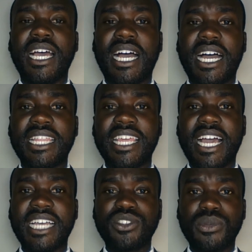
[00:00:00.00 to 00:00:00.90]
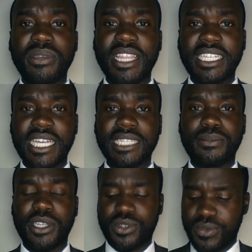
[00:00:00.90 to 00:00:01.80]
There has to be that
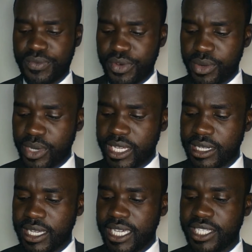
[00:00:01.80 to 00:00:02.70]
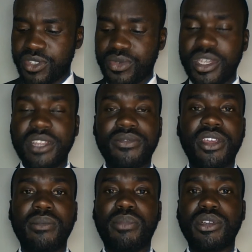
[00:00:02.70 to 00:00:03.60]
aspect of free will. It's really very
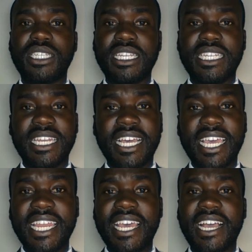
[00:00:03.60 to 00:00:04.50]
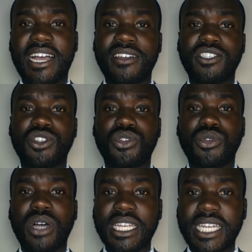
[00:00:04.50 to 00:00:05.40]
important. And again, I encourage you to
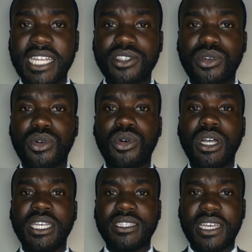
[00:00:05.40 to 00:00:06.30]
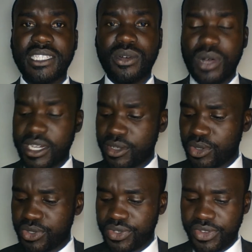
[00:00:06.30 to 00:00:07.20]
look at Article 31,
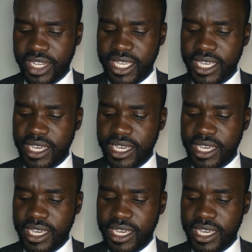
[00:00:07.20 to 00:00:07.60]
Clause 3